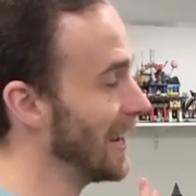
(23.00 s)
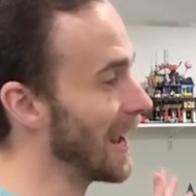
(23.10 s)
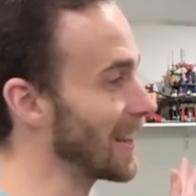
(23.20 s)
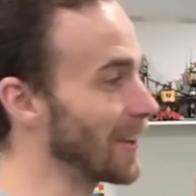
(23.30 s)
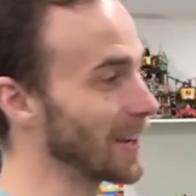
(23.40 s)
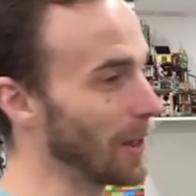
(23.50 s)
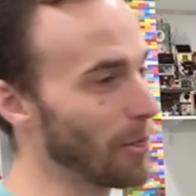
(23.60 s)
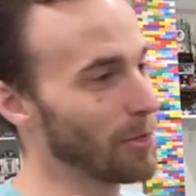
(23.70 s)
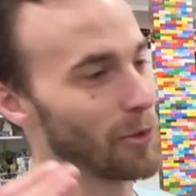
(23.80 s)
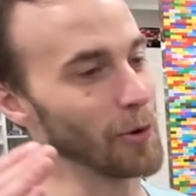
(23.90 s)
and like a
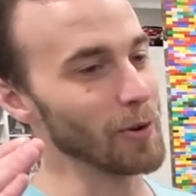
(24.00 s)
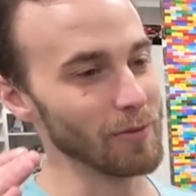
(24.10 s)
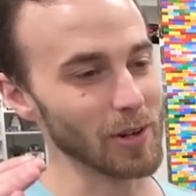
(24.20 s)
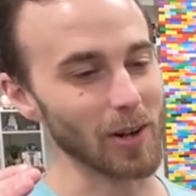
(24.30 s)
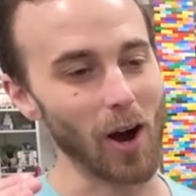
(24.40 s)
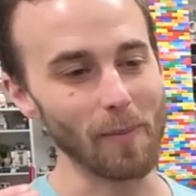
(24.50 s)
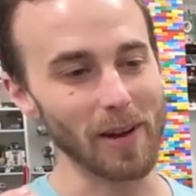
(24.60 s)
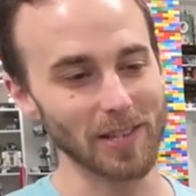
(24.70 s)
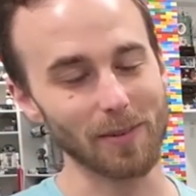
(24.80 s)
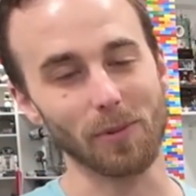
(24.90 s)
third of the
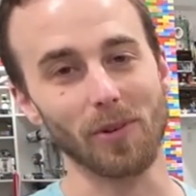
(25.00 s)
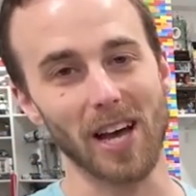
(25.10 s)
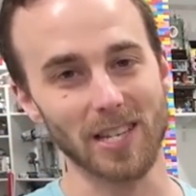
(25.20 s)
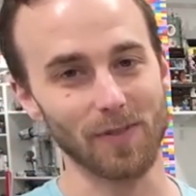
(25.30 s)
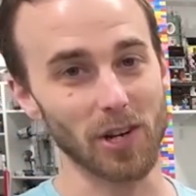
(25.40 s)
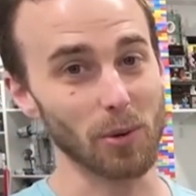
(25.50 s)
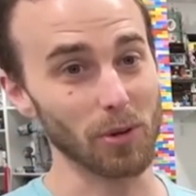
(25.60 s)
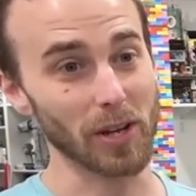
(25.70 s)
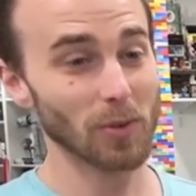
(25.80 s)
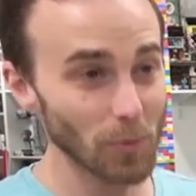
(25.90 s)
comments from the last video were
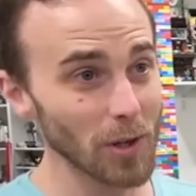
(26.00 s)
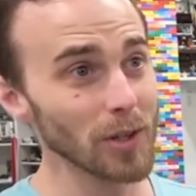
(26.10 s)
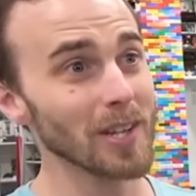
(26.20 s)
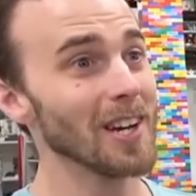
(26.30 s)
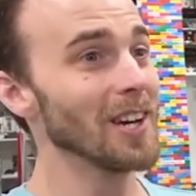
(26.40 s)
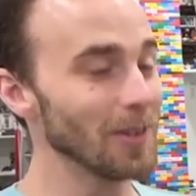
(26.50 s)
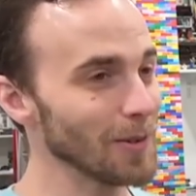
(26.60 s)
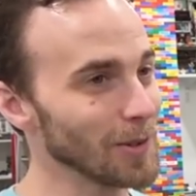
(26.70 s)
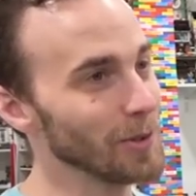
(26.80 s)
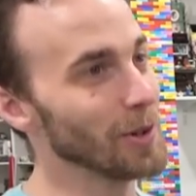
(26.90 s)
like, really?
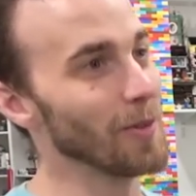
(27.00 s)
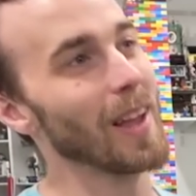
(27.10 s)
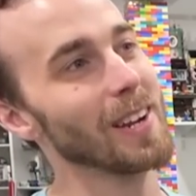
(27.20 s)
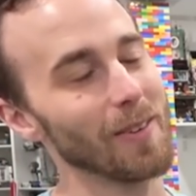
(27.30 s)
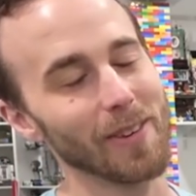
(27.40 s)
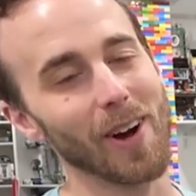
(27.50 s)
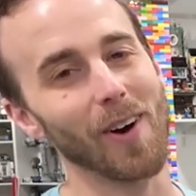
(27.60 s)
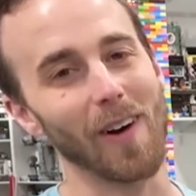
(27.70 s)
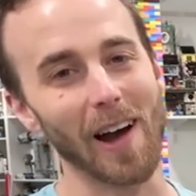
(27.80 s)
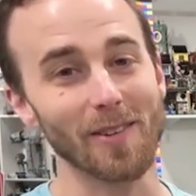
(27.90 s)
You glue your Lego?
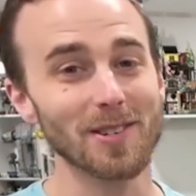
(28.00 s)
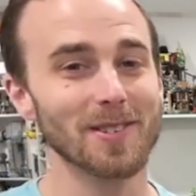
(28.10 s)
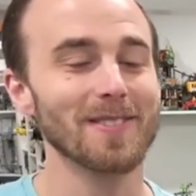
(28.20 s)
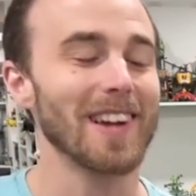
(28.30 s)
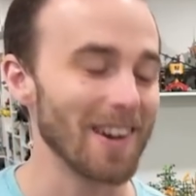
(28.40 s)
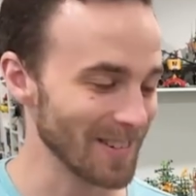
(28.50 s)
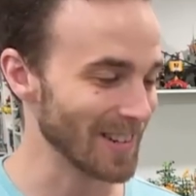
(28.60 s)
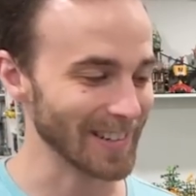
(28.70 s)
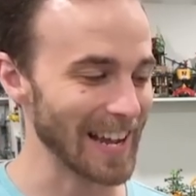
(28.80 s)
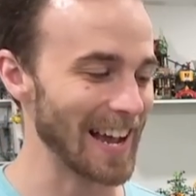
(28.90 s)
No, I was, I was
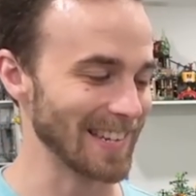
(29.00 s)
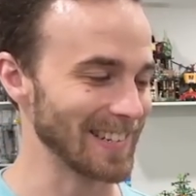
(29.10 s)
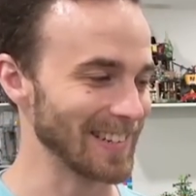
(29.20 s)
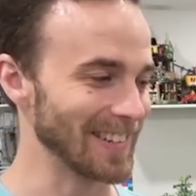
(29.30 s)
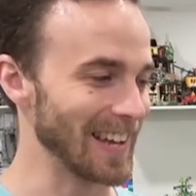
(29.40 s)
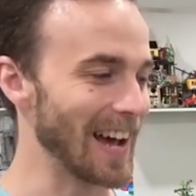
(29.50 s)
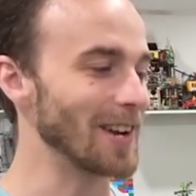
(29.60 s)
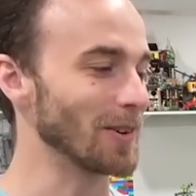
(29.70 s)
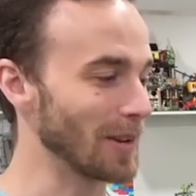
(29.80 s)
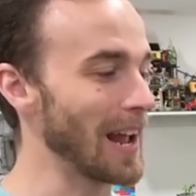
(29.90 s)
sarcastic, okay? I
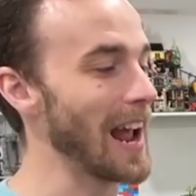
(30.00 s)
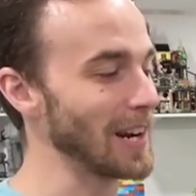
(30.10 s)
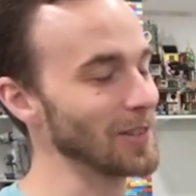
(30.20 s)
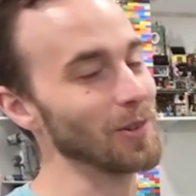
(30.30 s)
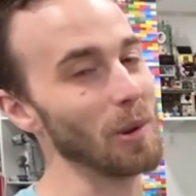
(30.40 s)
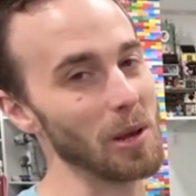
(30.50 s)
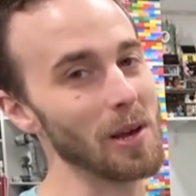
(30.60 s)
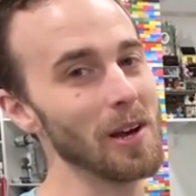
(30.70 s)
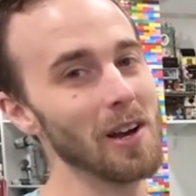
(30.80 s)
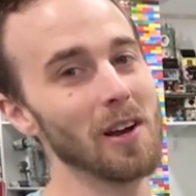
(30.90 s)
don't
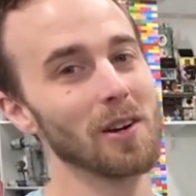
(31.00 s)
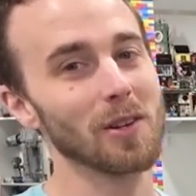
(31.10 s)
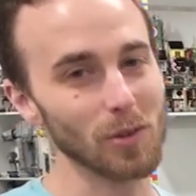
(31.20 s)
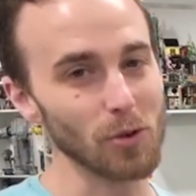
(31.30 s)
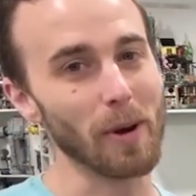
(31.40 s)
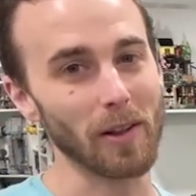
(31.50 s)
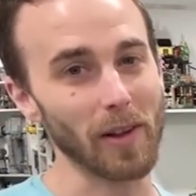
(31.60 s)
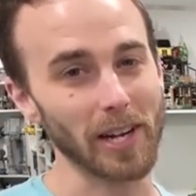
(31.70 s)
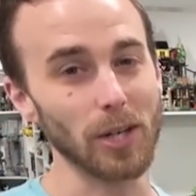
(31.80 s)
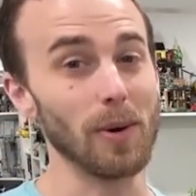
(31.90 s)
actually glue my
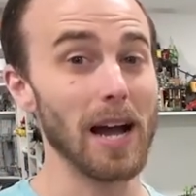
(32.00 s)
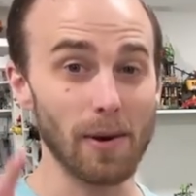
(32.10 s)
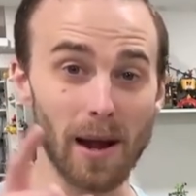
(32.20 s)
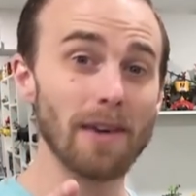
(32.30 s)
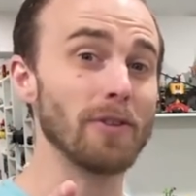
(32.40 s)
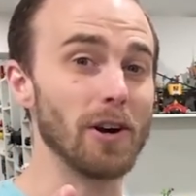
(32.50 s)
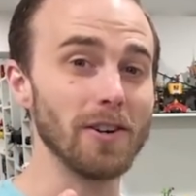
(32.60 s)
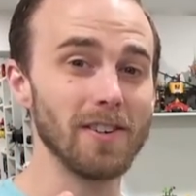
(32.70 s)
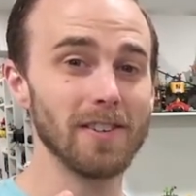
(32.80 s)
Lego. However,